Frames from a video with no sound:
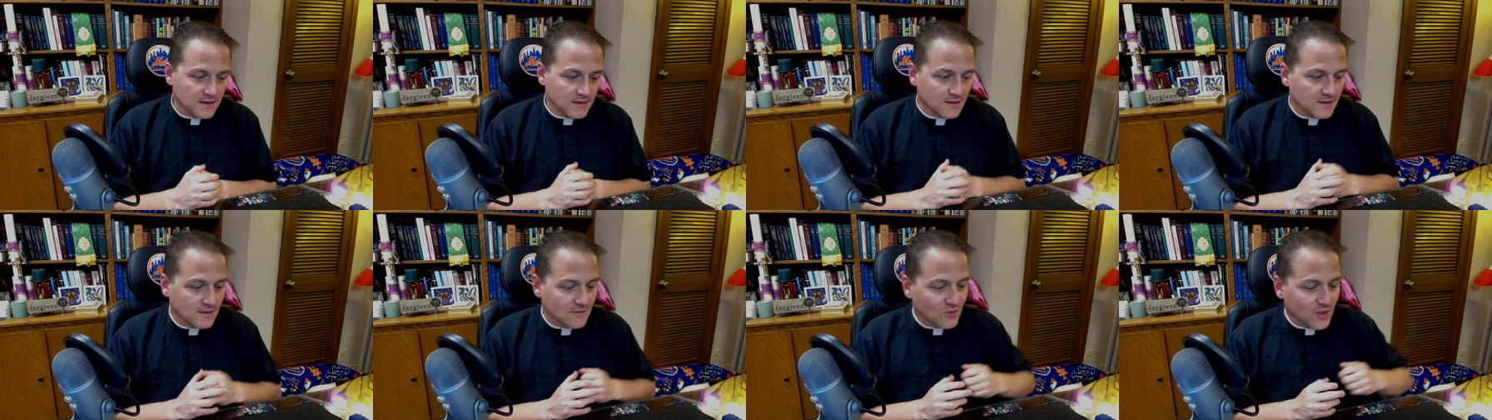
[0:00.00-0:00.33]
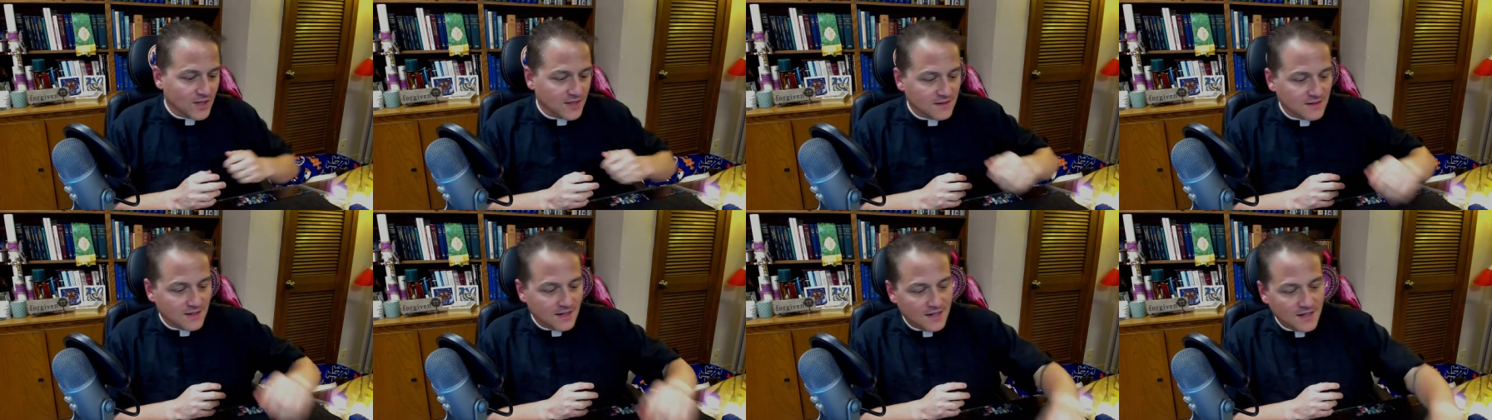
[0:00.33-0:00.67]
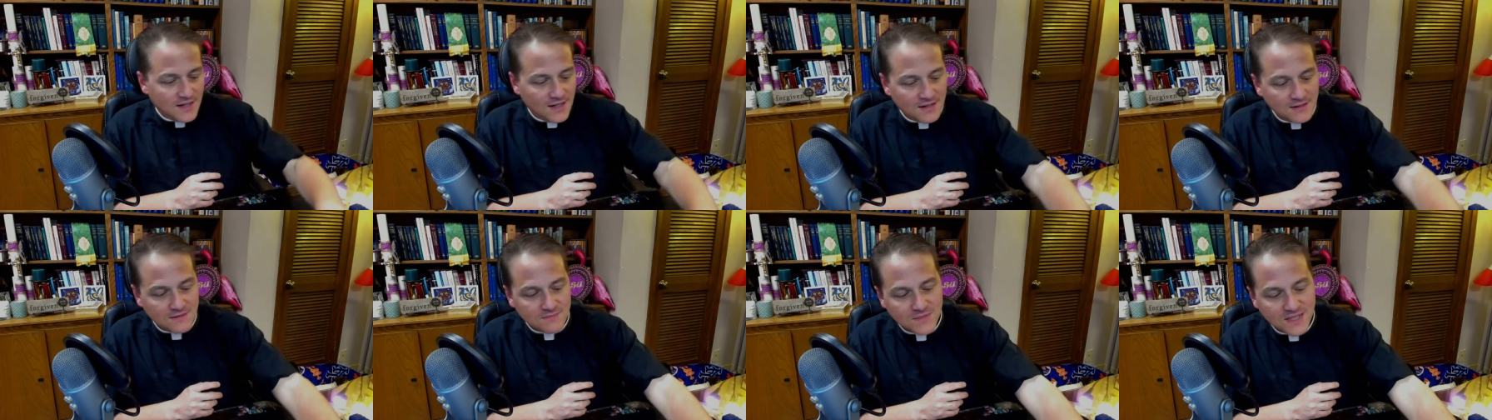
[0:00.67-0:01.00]
When
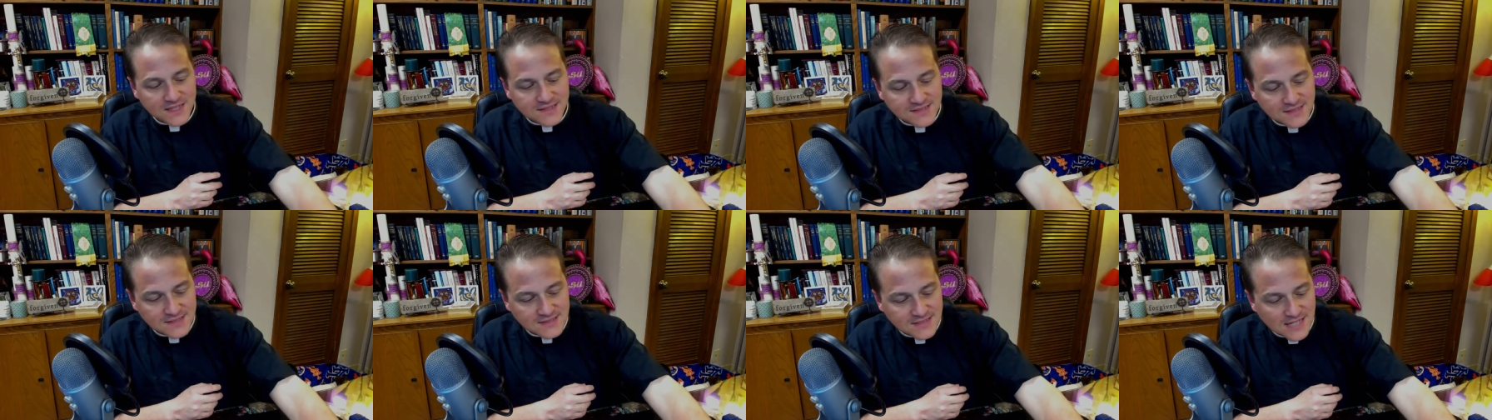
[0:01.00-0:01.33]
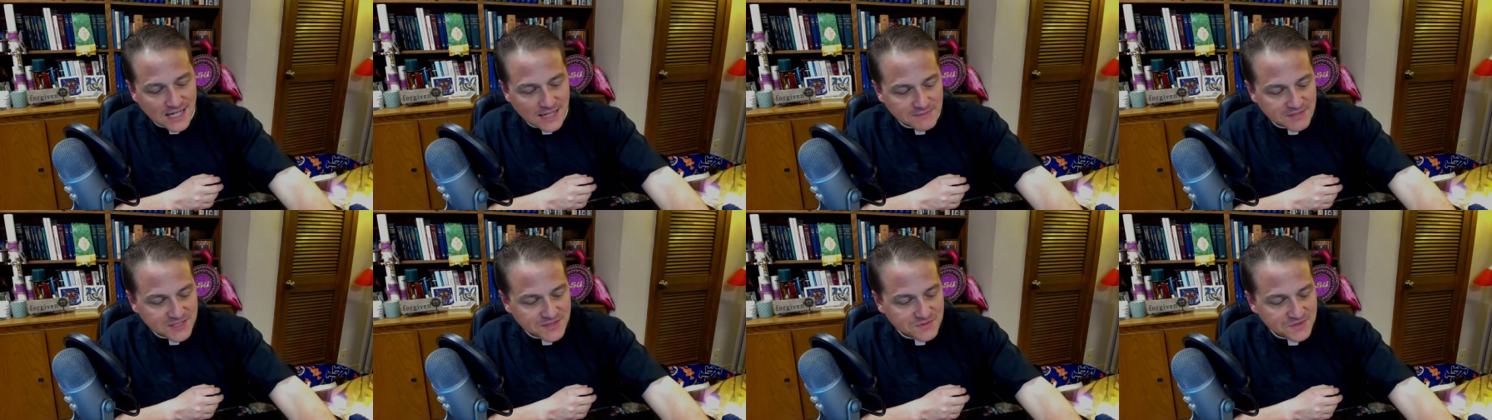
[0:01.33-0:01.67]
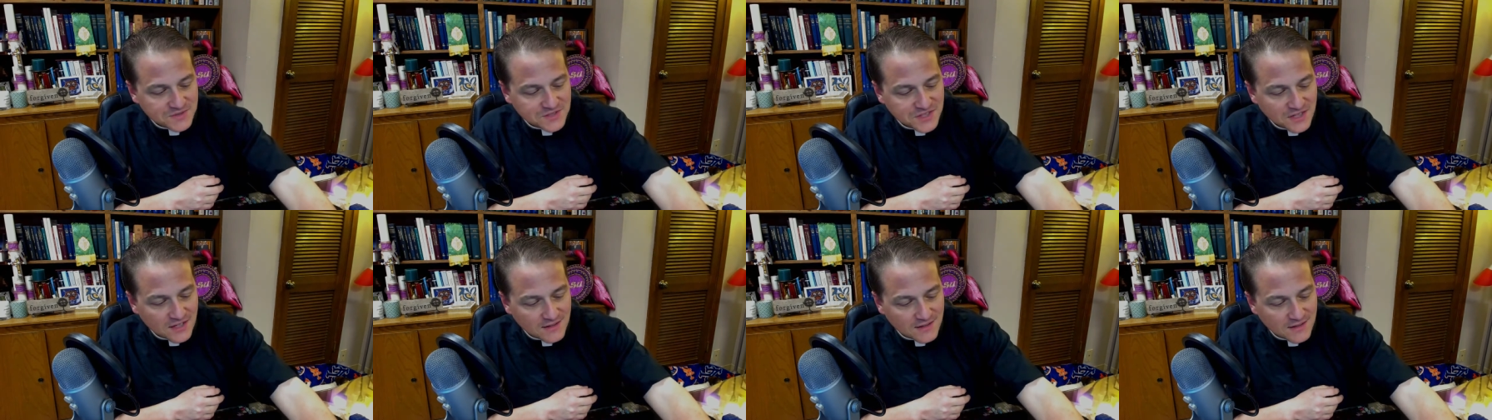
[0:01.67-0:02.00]
uh, my son Thomas was
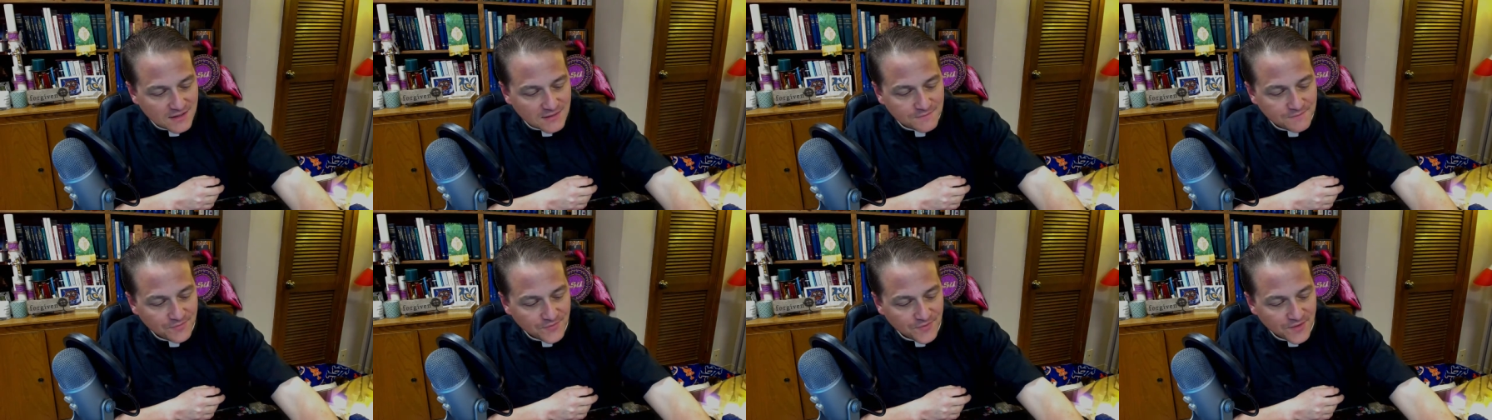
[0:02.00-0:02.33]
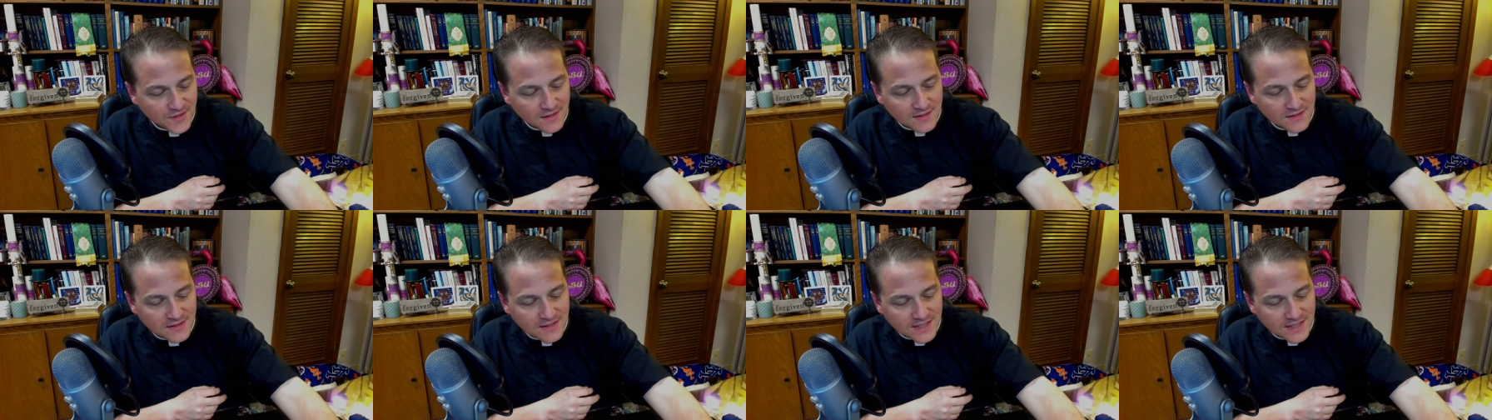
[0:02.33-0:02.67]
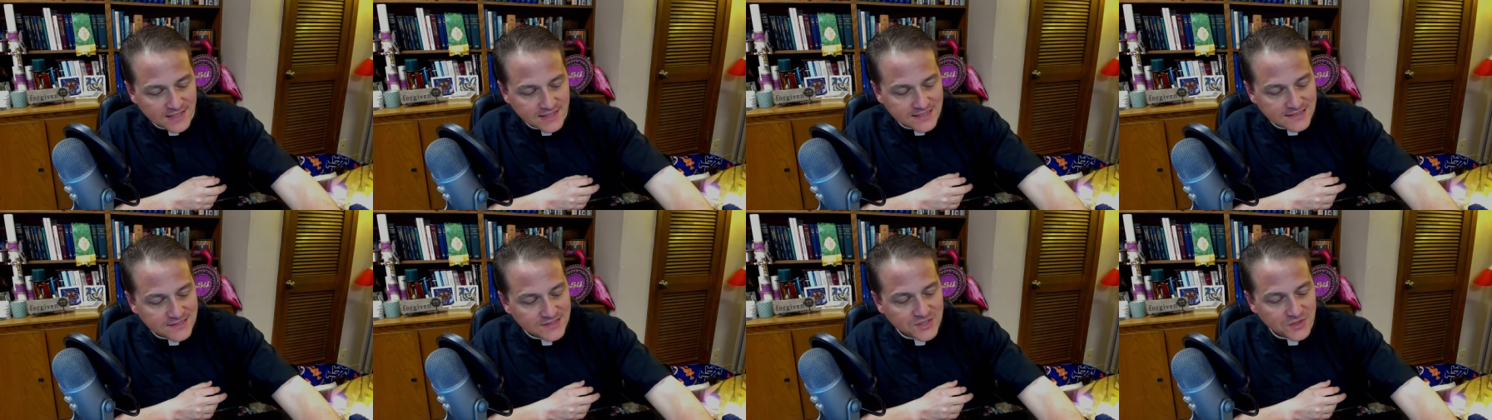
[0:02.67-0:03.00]
younger, he
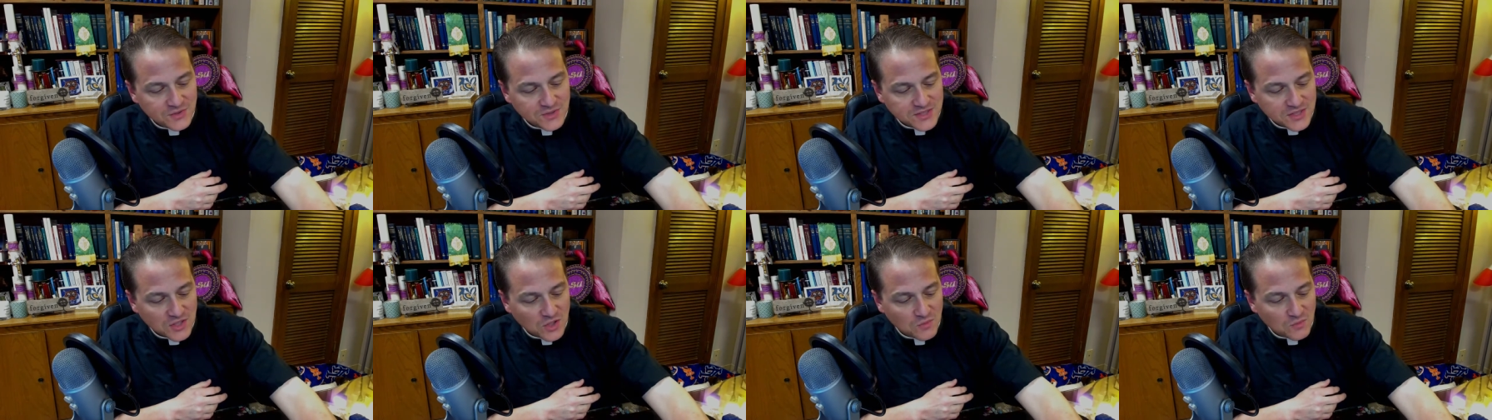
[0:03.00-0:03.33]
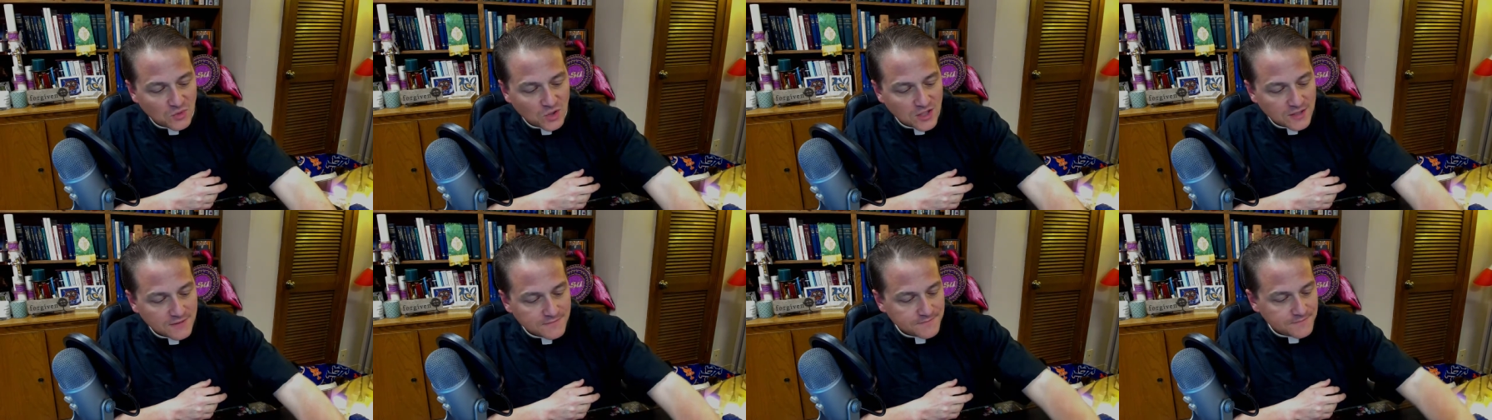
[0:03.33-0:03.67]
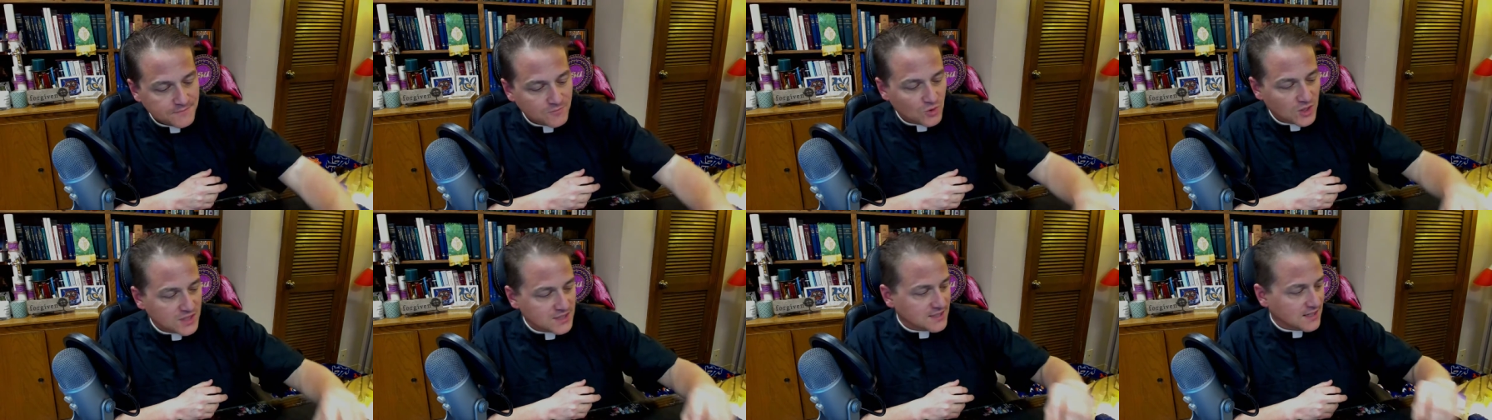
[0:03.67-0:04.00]
didn't do his homework
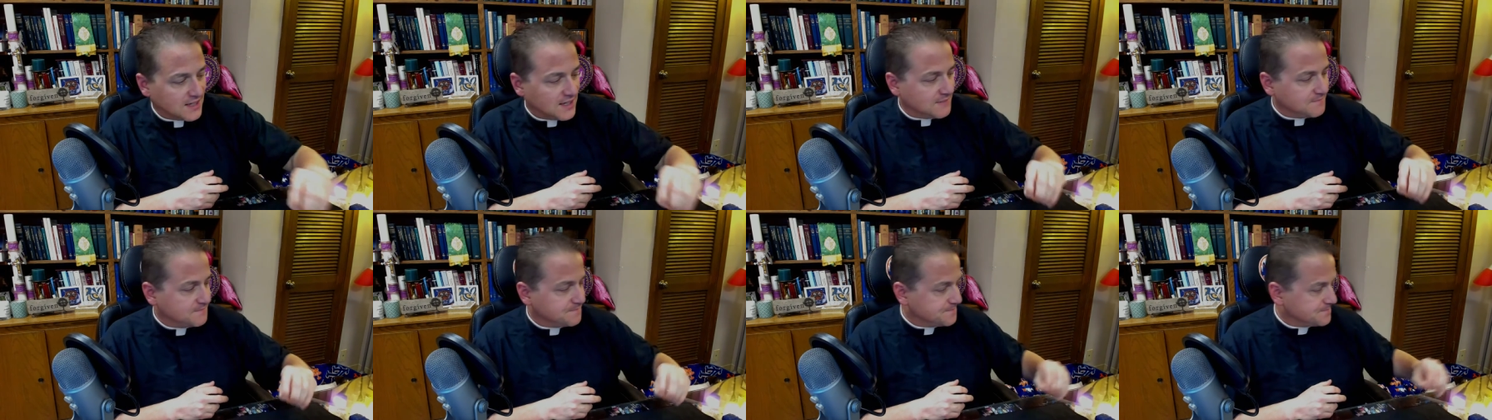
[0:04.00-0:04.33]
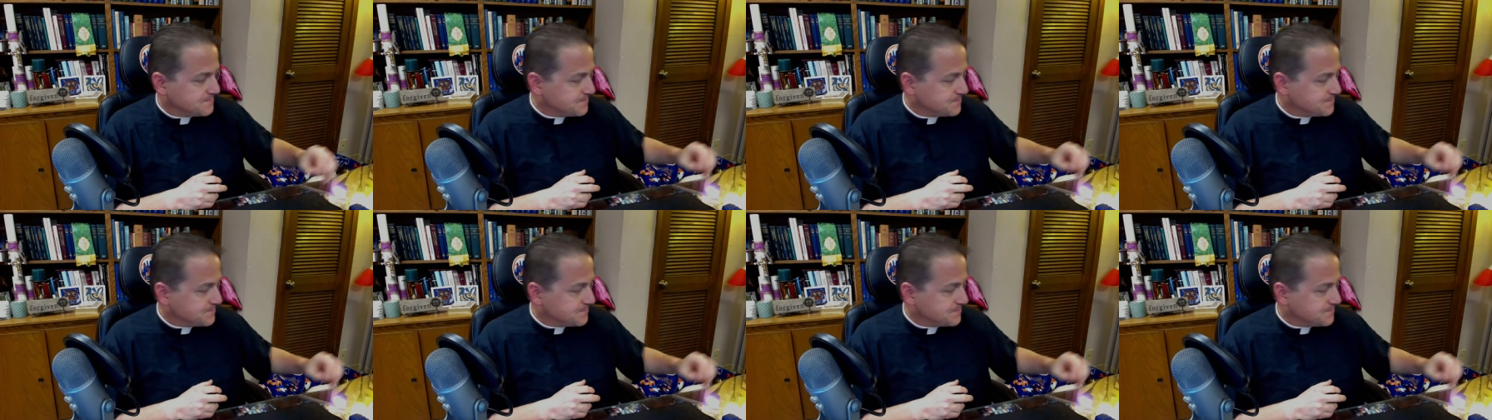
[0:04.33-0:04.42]
one time.